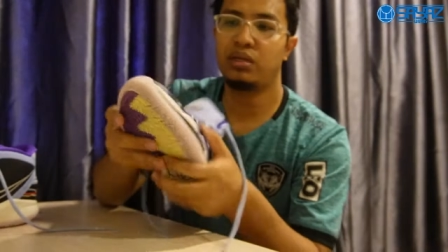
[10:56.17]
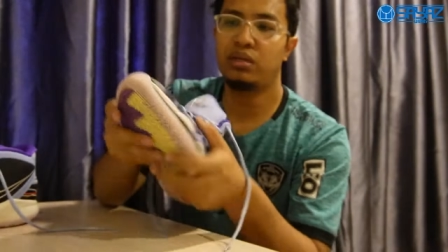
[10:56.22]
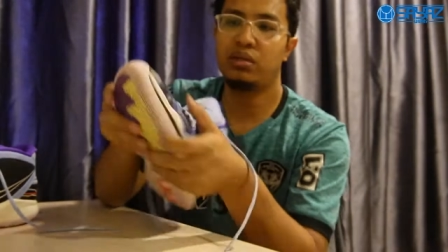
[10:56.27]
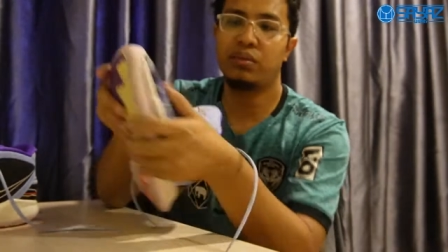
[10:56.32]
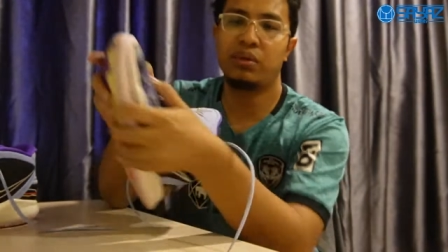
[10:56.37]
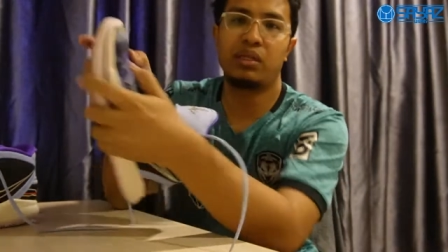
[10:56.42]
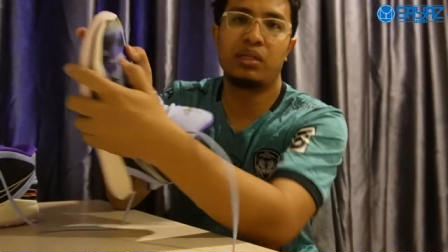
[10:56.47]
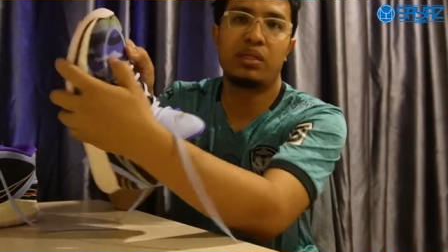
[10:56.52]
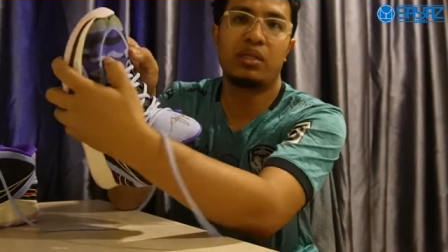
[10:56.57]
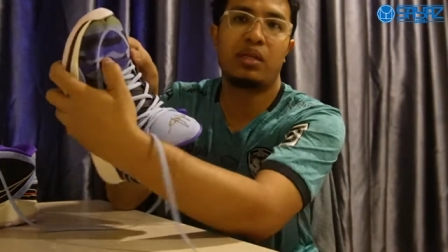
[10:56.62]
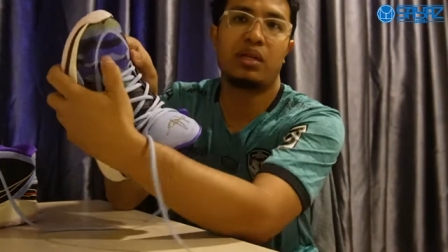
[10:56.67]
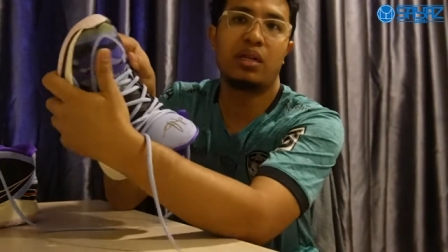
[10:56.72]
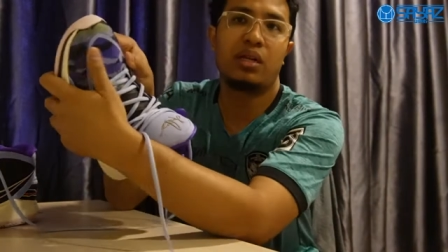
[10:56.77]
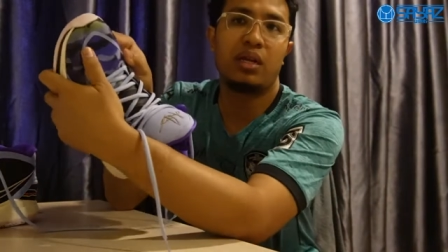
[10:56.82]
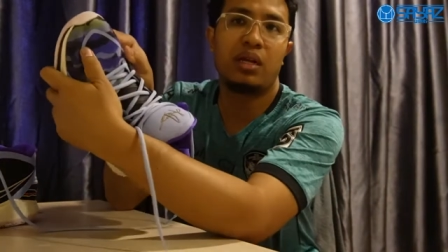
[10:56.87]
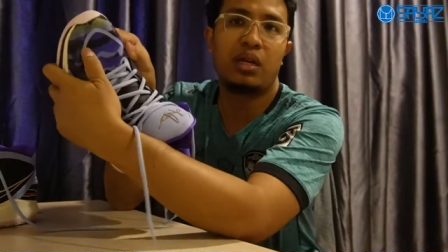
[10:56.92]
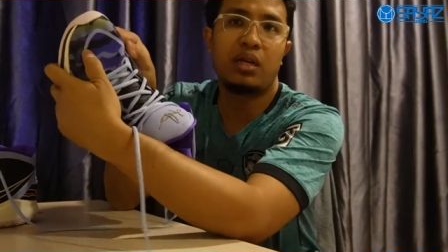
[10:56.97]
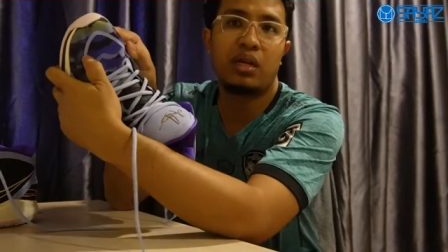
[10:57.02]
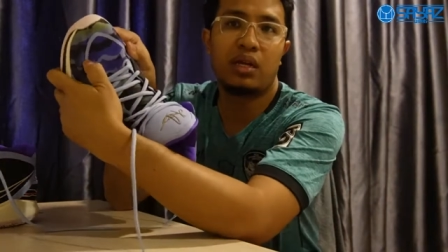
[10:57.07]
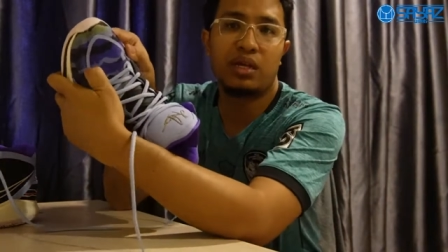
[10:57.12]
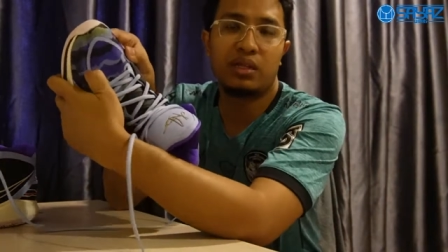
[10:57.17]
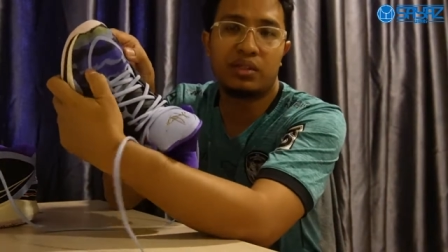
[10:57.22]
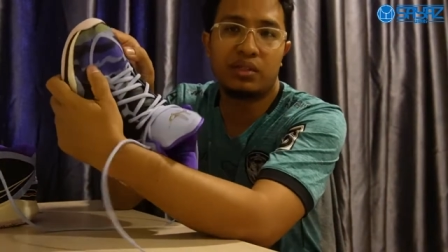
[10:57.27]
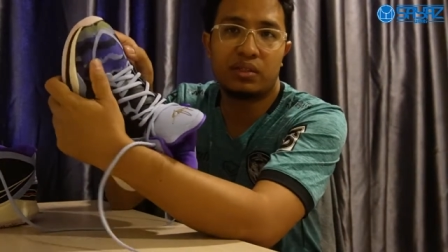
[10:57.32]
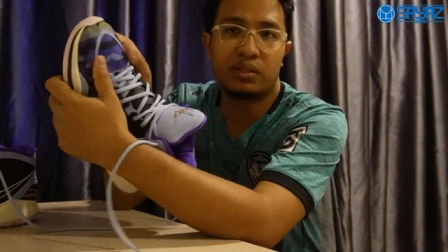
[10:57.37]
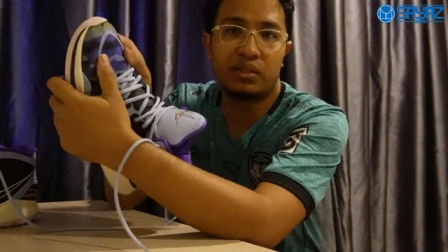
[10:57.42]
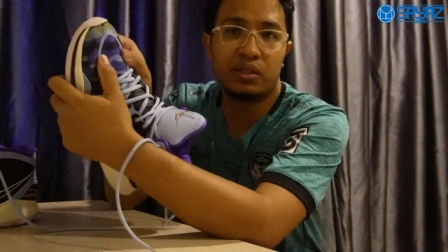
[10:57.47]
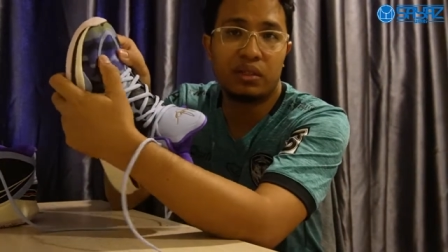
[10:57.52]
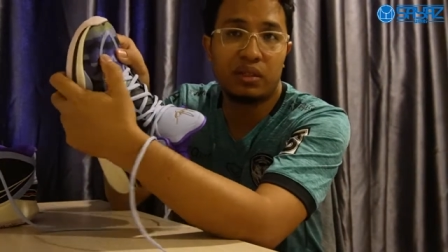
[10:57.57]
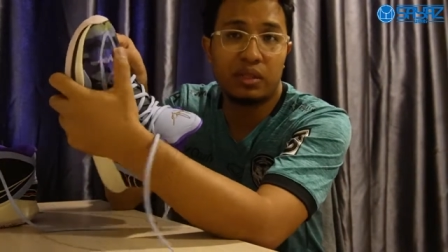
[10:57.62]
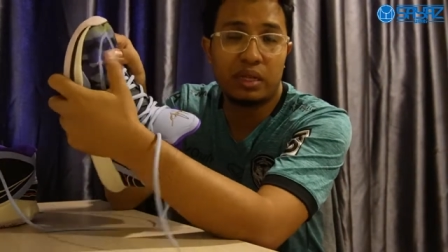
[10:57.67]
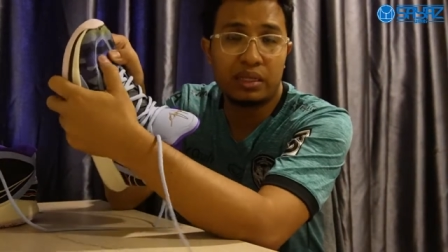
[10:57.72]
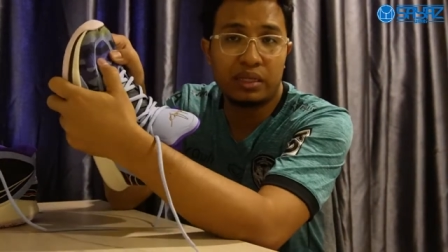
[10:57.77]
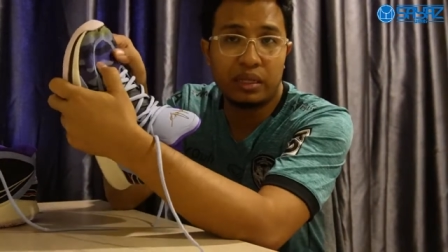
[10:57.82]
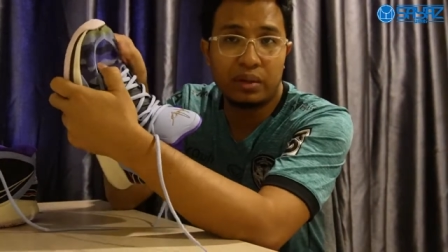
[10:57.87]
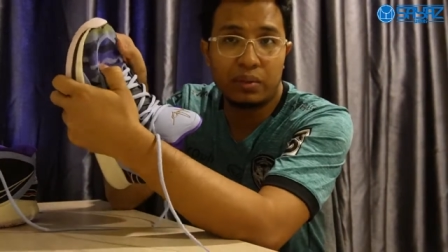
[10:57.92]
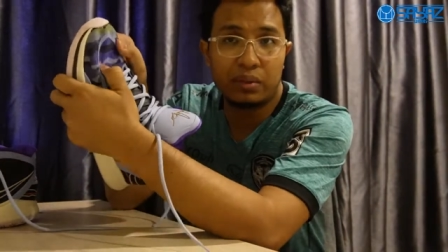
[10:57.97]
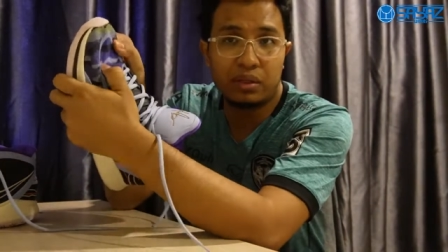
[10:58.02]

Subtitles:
The material here is a synthetic